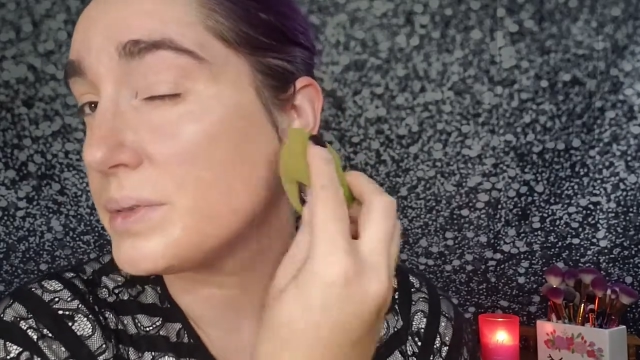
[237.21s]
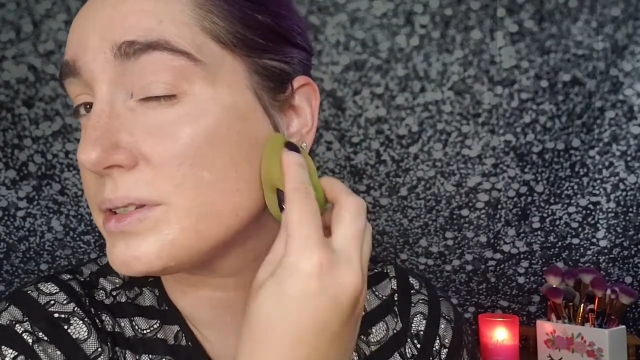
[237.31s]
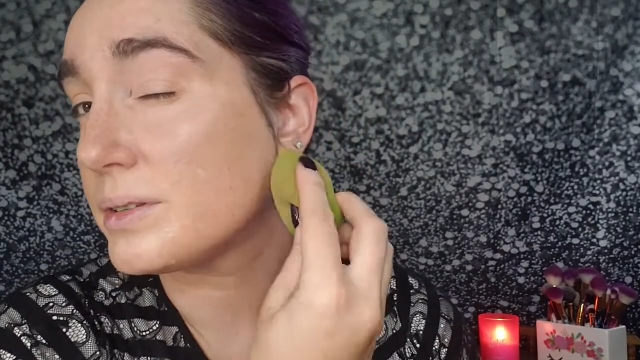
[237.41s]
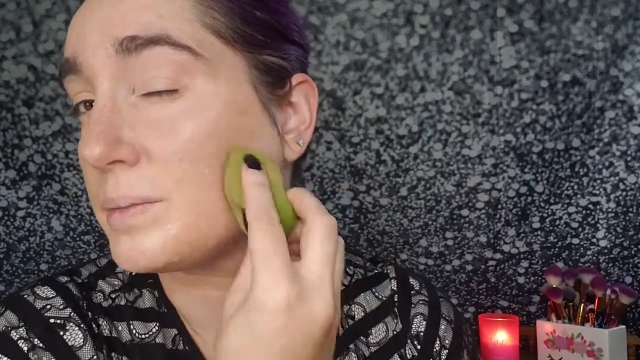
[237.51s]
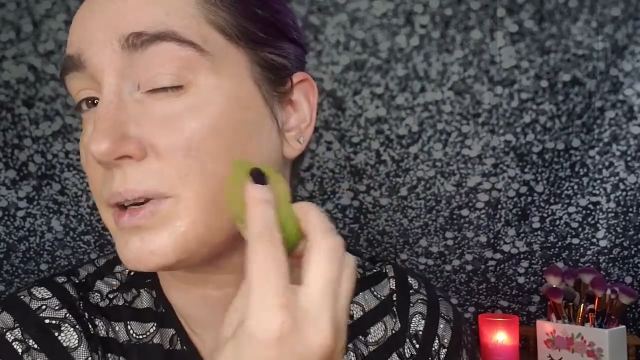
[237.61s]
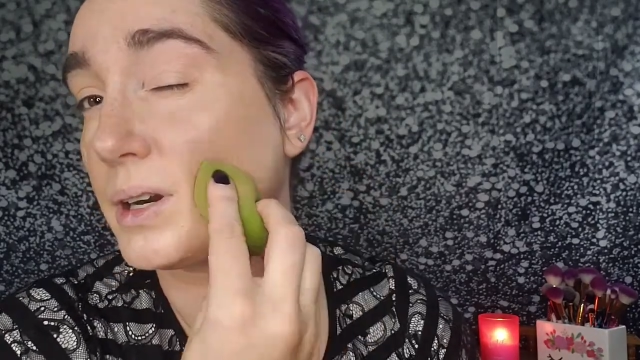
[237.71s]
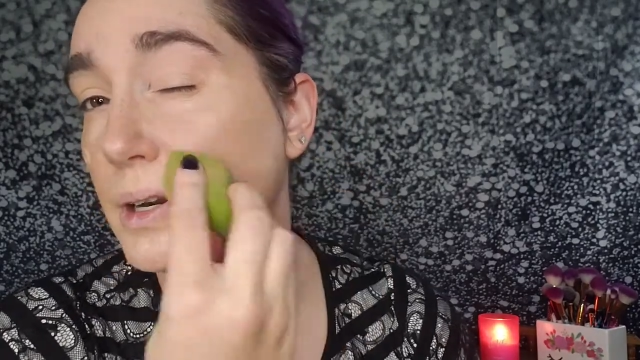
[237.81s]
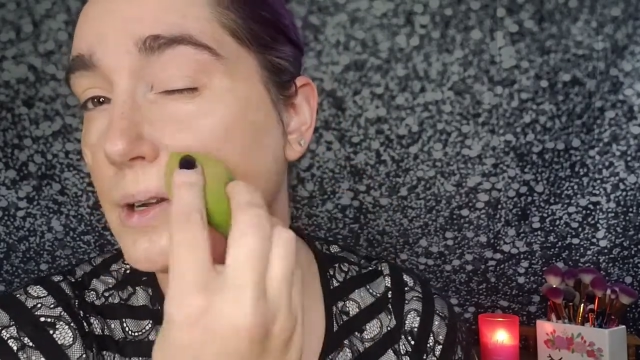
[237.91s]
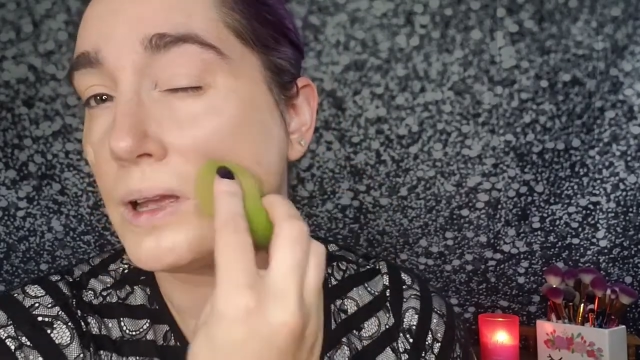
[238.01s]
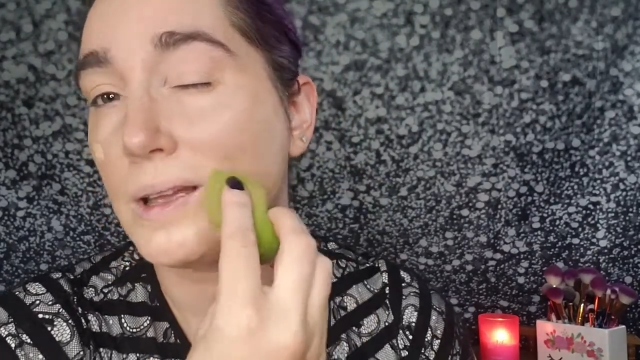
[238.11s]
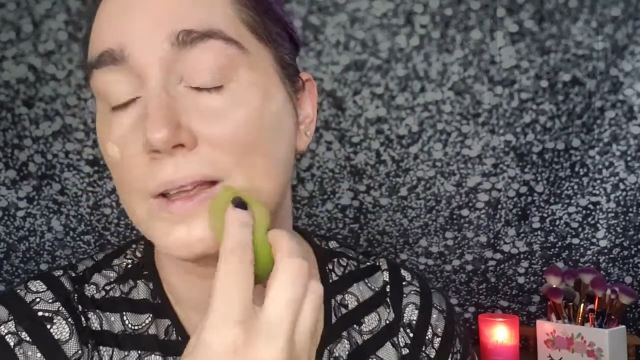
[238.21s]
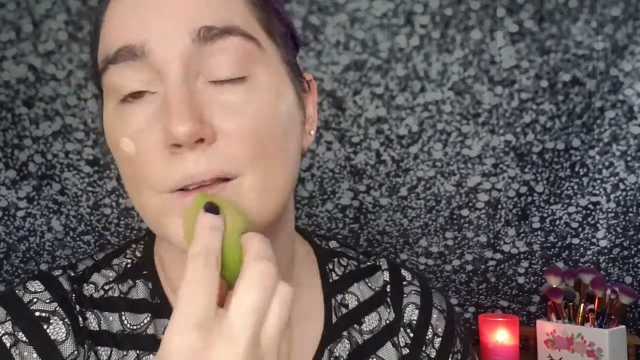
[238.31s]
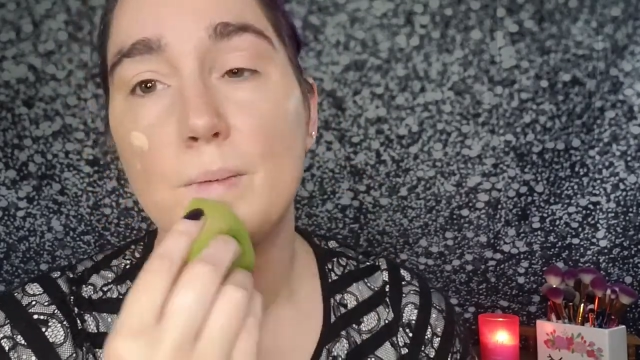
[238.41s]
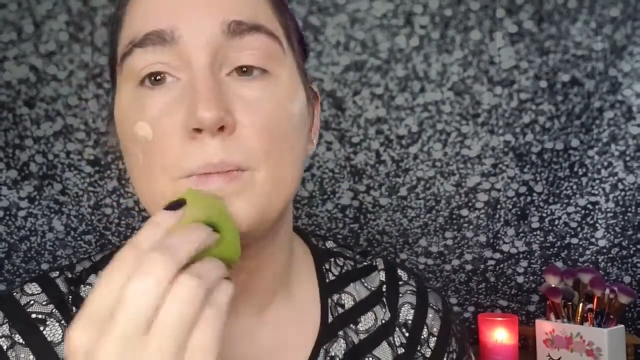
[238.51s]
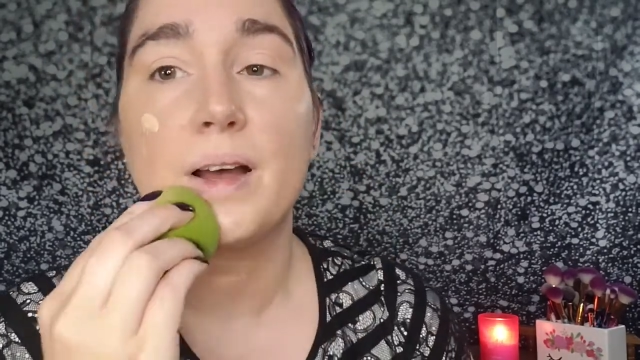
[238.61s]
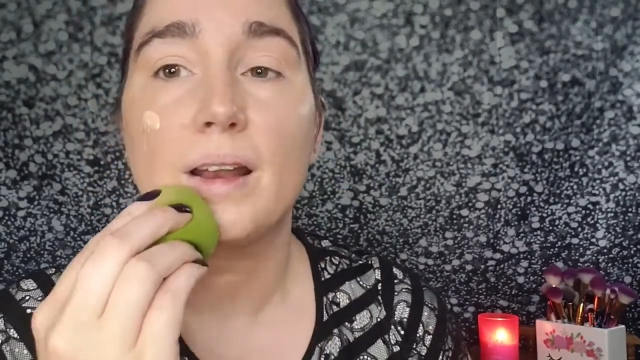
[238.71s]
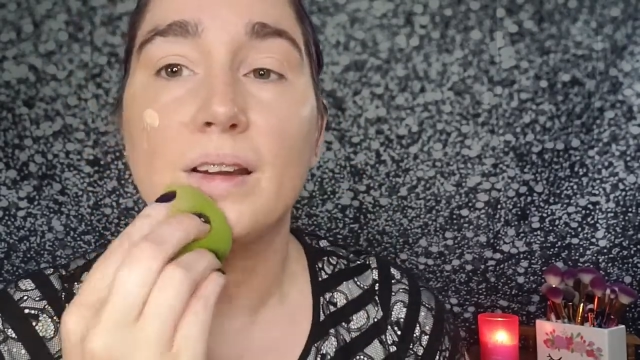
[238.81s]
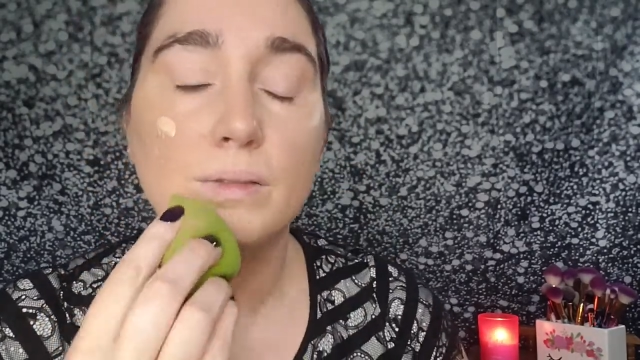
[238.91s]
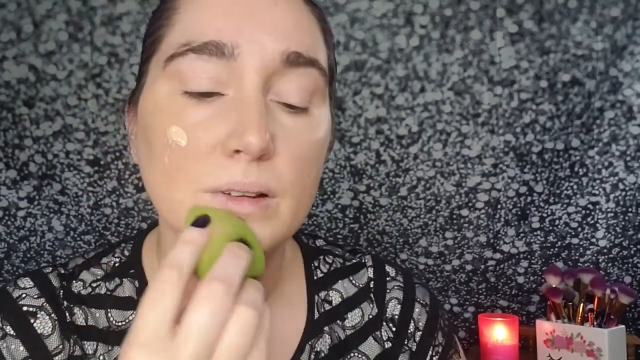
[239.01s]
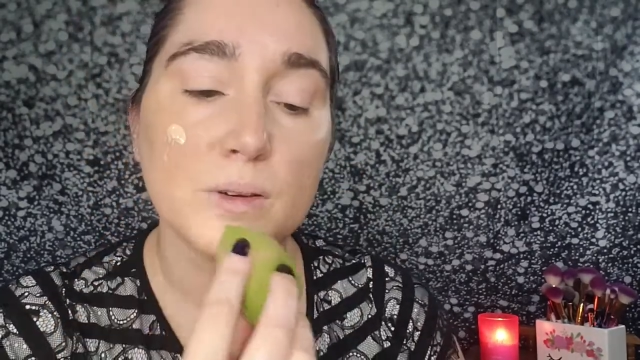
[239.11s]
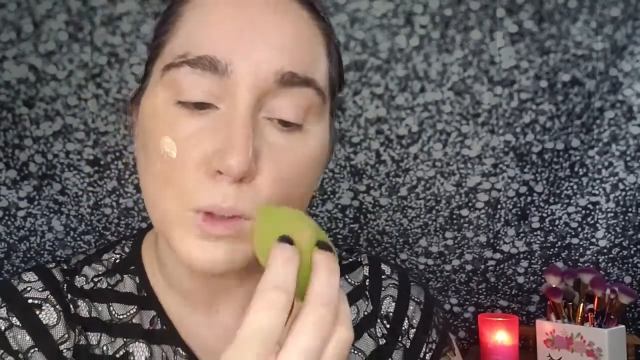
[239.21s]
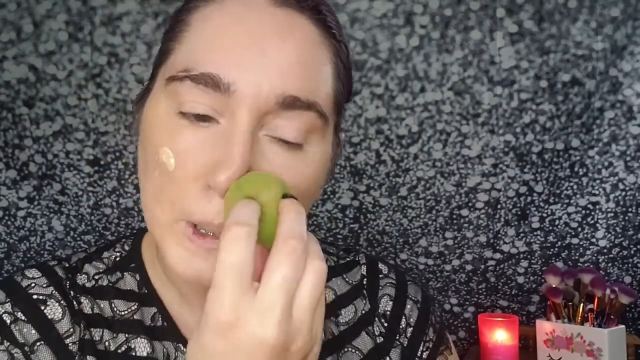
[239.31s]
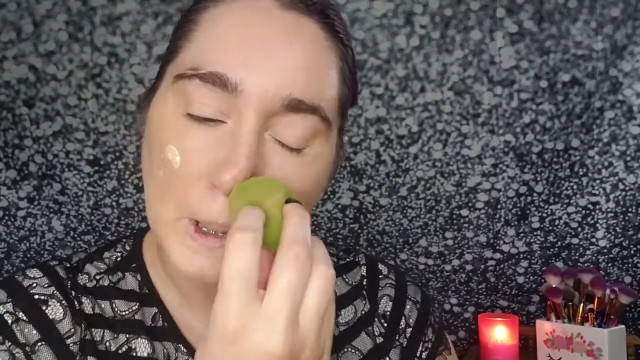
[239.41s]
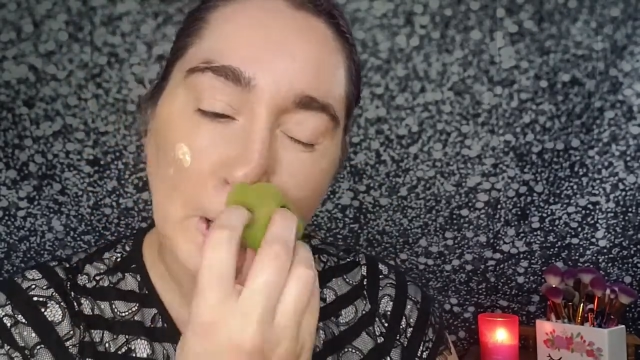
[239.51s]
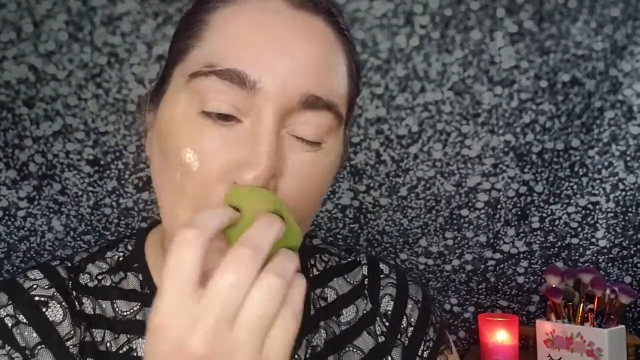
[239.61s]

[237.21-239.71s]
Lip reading: this summer, but I really wanted to